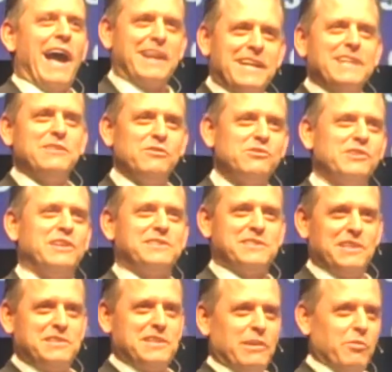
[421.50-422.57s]
not. Usually
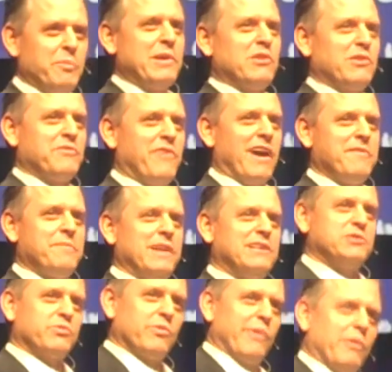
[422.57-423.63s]
we'll be there in 5
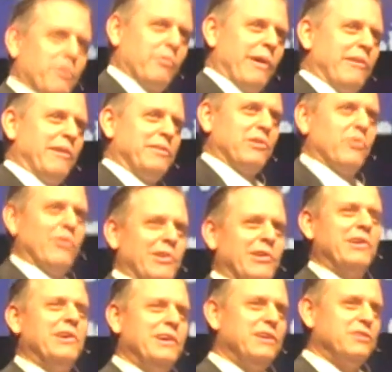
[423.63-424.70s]
minutes. We're right on the
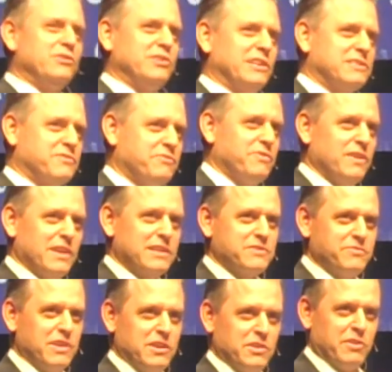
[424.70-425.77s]
corner.
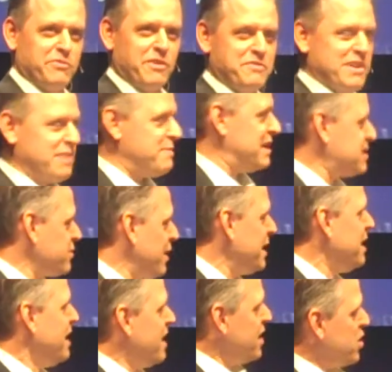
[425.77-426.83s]
Usually they're 15 minutes
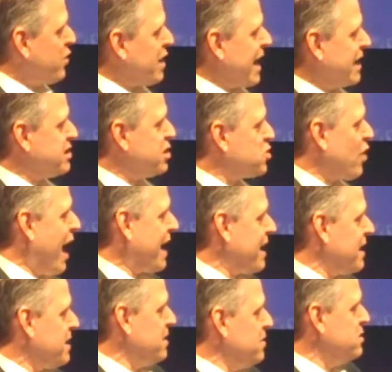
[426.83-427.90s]
away. You can actually
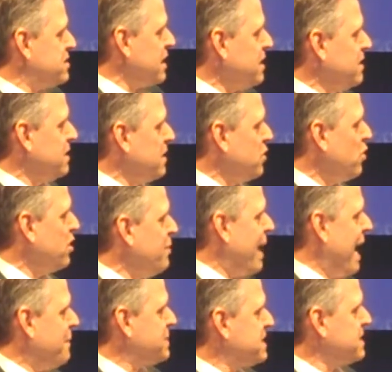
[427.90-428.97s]
track it using Google
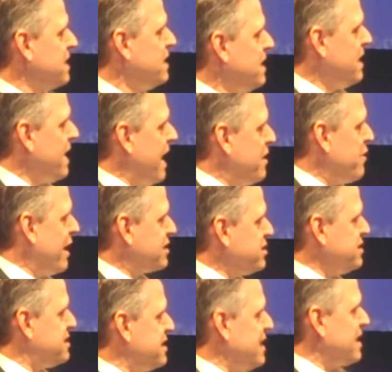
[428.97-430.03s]
Maps, and you
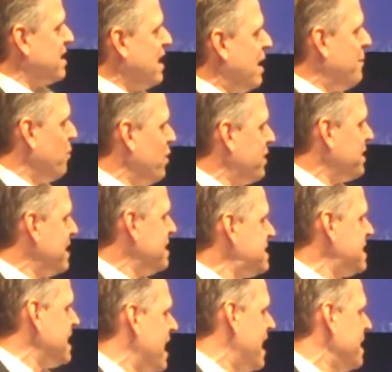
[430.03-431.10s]
actually see it come with an
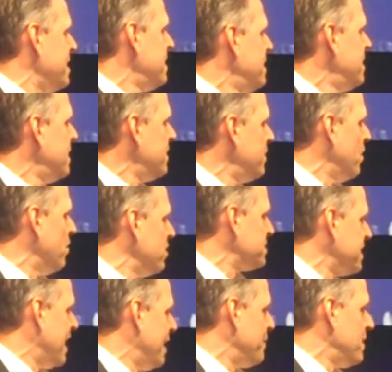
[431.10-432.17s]
ETA the whole
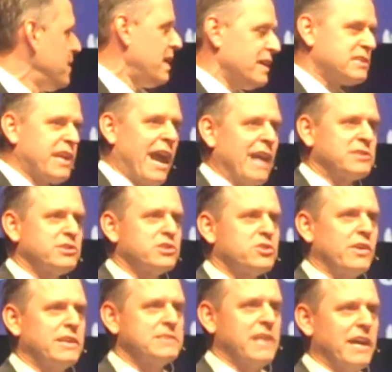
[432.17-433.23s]
time. It's a cashless
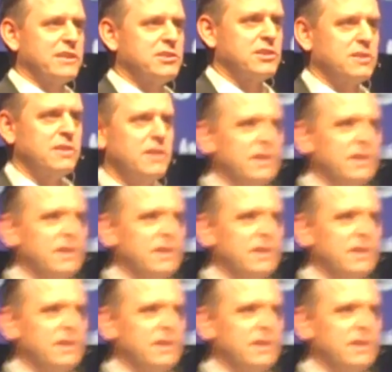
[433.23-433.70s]
transaction,